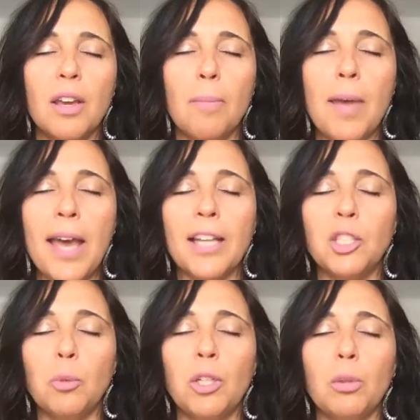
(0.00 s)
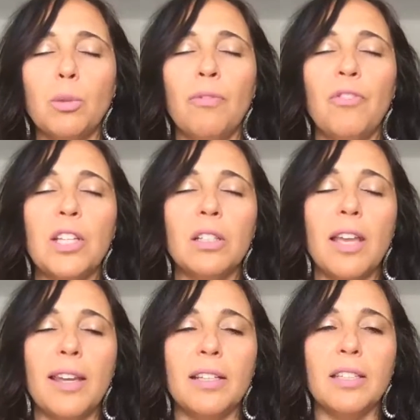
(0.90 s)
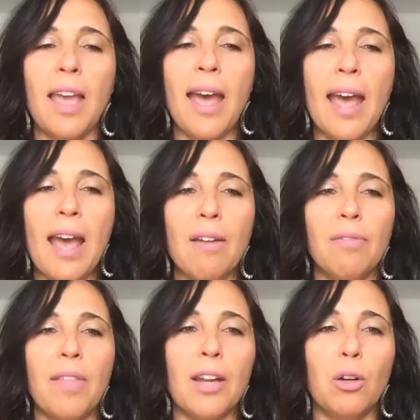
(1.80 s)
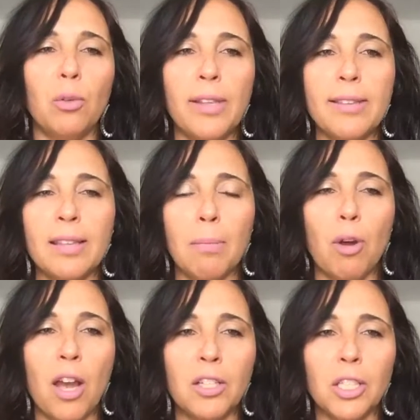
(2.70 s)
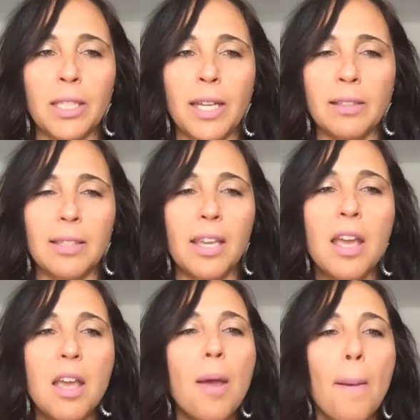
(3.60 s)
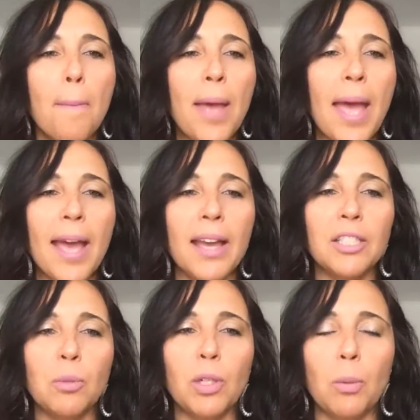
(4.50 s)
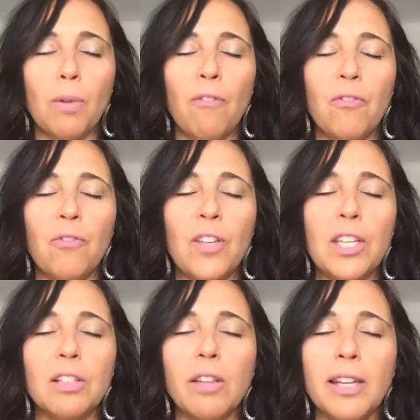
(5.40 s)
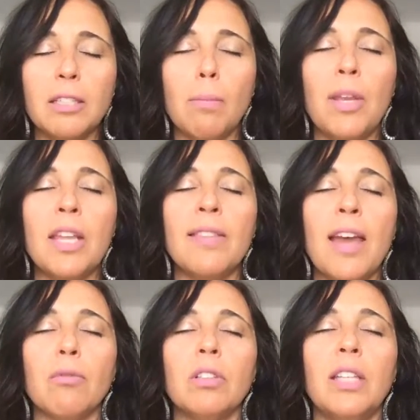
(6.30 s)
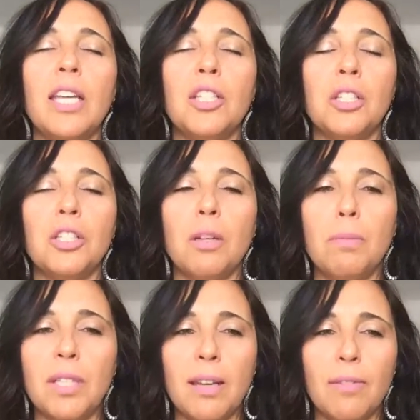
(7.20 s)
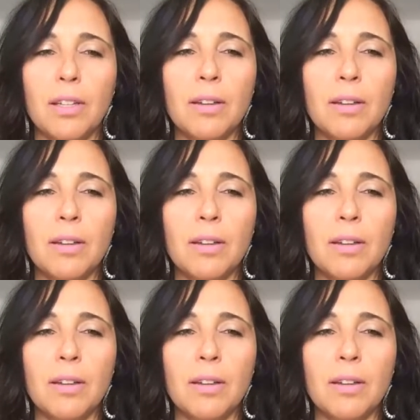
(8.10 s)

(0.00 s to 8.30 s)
Imagine what it would feel like to have that holistic project, Nancy. Imagine what it would feel like to be in that relationship, David.